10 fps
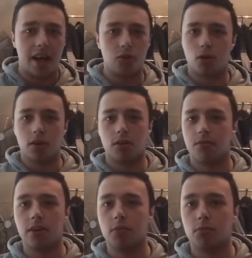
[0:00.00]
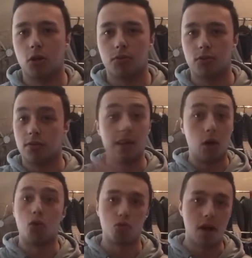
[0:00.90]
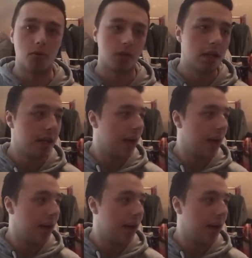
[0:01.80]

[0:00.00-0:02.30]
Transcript: trying to defend himself to see out the round.